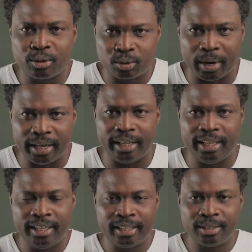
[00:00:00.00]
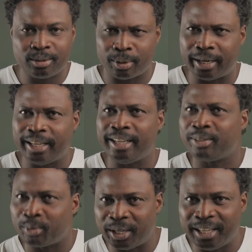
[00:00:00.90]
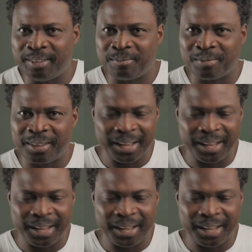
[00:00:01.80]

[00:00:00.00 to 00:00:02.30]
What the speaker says: 2023,